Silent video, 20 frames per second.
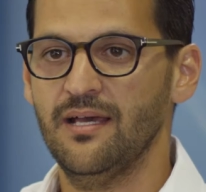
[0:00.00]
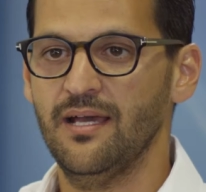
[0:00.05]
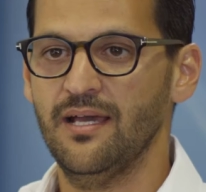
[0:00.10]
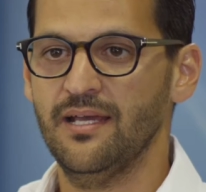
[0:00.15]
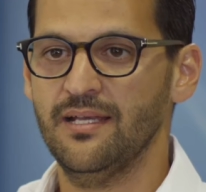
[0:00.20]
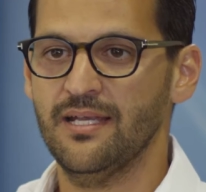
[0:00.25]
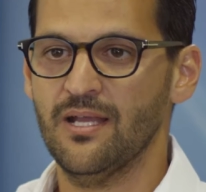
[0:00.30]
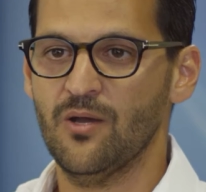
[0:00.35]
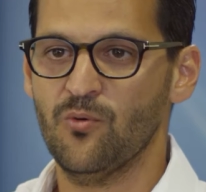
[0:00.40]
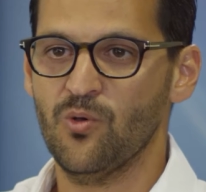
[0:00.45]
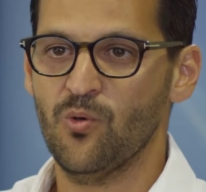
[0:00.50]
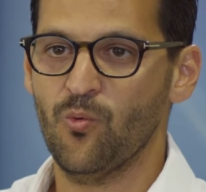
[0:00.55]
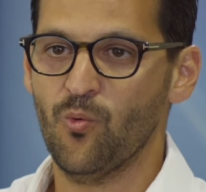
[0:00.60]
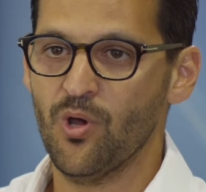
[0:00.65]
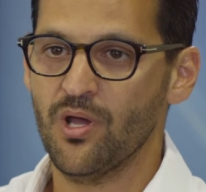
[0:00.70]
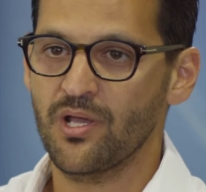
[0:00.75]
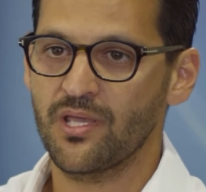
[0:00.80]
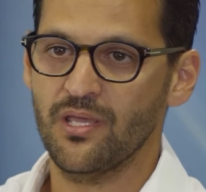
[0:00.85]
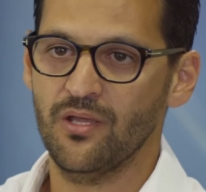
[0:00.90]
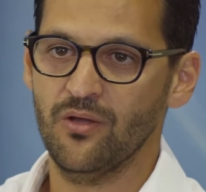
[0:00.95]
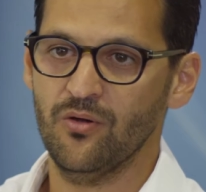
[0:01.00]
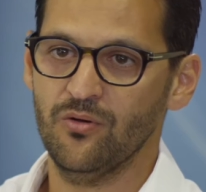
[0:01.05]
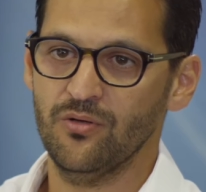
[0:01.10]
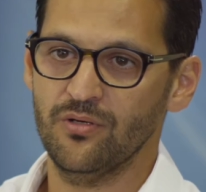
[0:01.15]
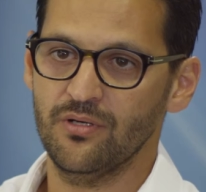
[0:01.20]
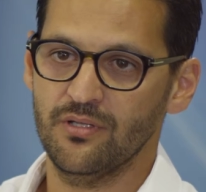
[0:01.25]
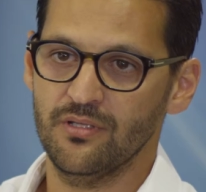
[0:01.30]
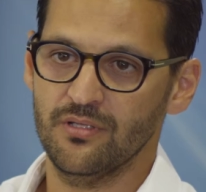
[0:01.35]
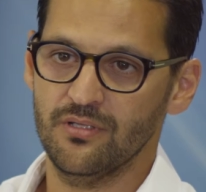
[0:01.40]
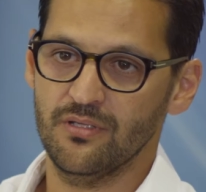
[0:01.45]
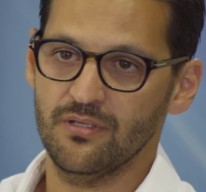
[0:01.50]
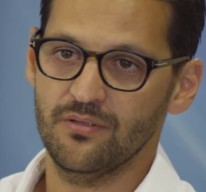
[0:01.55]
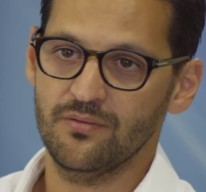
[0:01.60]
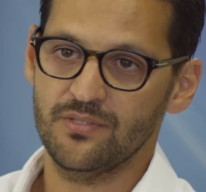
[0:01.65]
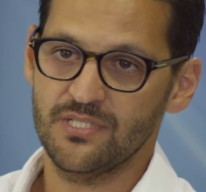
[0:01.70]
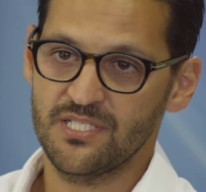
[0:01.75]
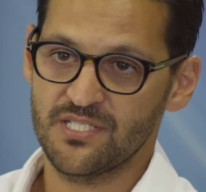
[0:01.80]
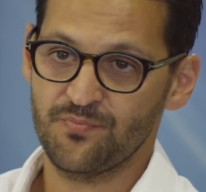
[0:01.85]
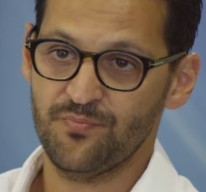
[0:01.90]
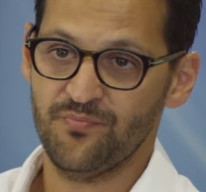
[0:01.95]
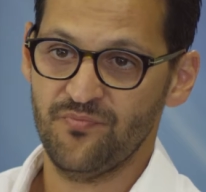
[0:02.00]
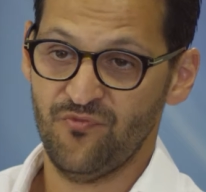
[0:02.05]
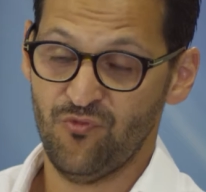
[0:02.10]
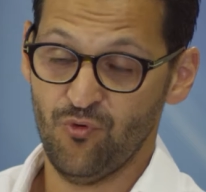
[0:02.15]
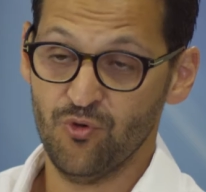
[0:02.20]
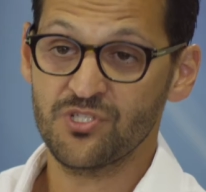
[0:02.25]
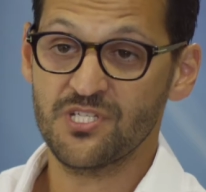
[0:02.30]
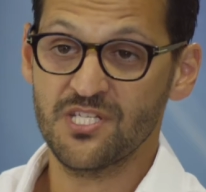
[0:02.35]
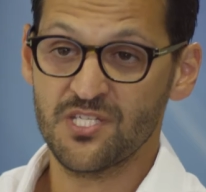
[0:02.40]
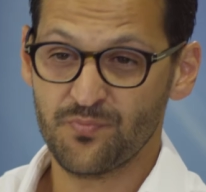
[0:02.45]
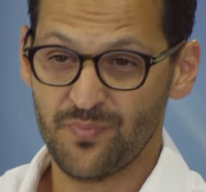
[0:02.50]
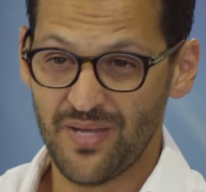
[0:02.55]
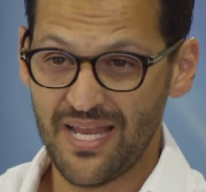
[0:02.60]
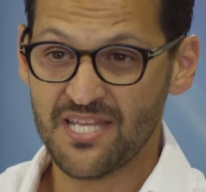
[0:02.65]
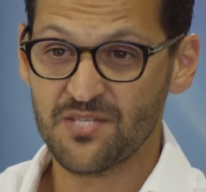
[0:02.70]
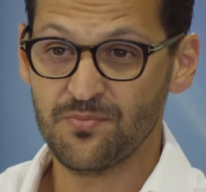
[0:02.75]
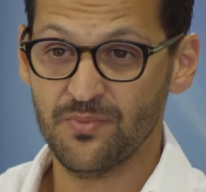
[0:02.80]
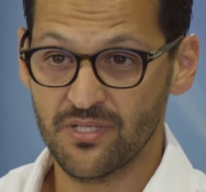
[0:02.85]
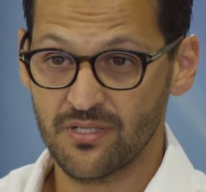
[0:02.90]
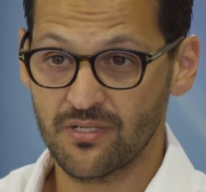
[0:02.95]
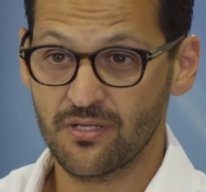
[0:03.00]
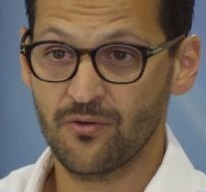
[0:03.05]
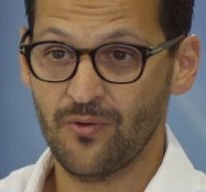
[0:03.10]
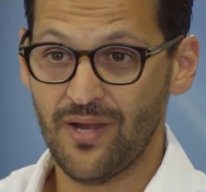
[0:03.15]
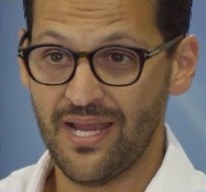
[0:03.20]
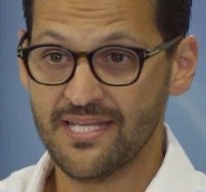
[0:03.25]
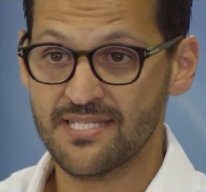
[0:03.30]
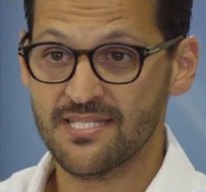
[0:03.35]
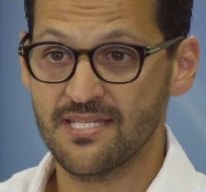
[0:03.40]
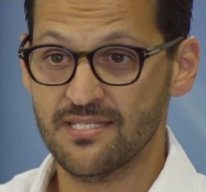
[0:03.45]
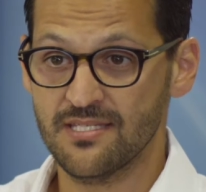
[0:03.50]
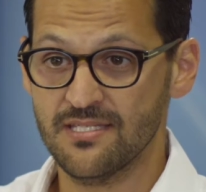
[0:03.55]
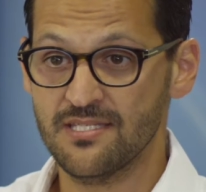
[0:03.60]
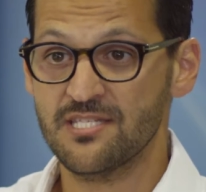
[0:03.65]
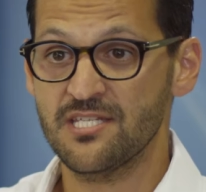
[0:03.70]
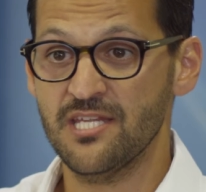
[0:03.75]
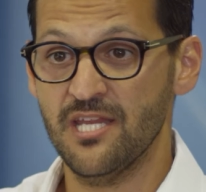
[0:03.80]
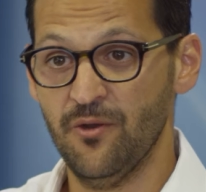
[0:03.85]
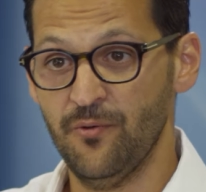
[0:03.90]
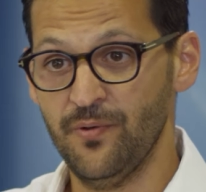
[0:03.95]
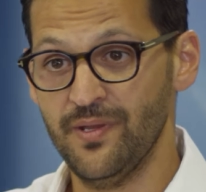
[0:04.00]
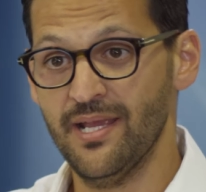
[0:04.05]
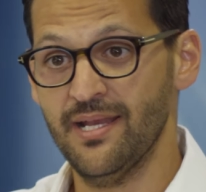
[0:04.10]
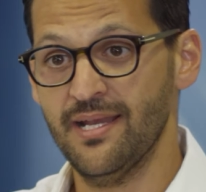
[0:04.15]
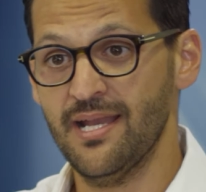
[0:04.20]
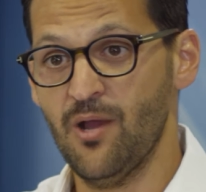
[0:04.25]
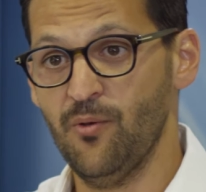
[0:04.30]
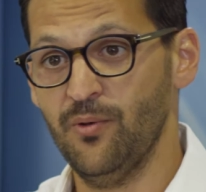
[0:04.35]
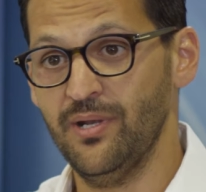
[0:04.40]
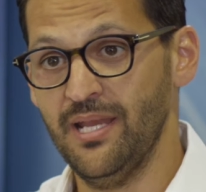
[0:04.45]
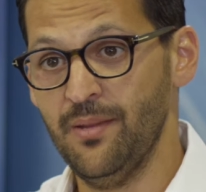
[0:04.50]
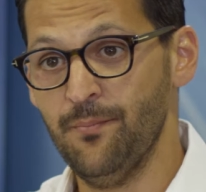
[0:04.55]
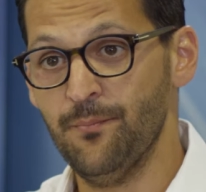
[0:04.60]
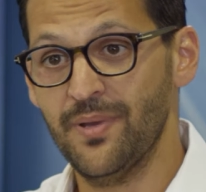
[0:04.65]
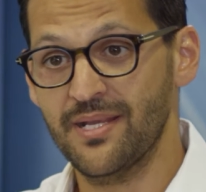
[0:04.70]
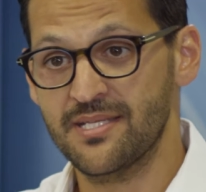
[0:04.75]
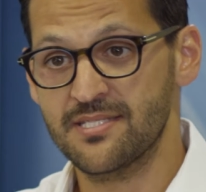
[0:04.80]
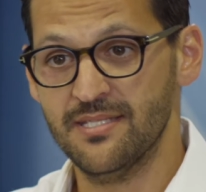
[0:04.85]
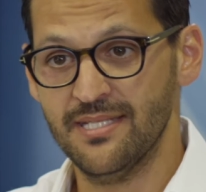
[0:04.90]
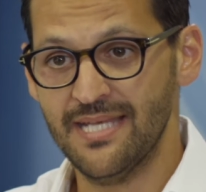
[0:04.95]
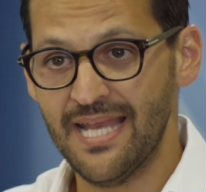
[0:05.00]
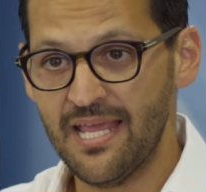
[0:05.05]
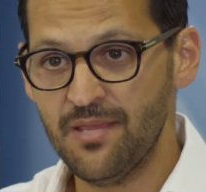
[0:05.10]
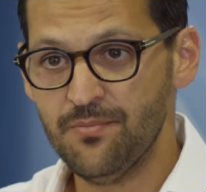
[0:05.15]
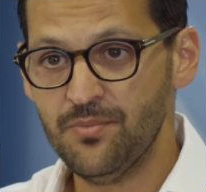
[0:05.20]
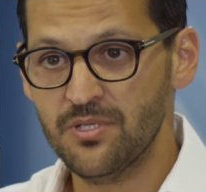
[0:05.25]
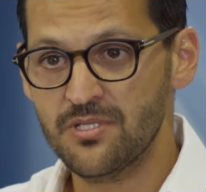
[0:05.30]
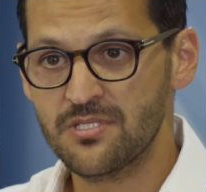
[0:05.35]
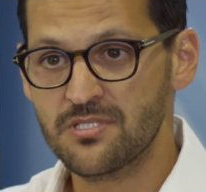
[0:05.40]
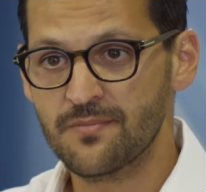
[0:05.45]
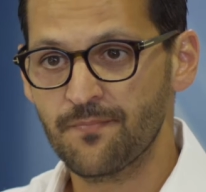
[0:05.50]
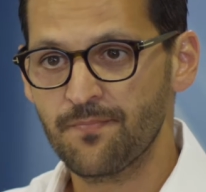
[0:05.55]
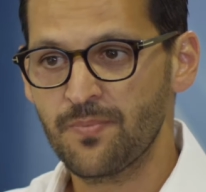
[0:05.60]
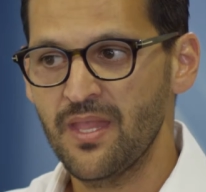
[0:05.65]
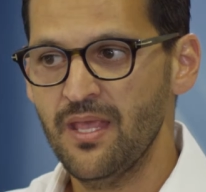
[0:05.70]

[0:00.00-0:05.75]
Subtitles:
and now we're working on the forced displacement crisis in Syria and how it impacts the neighbors.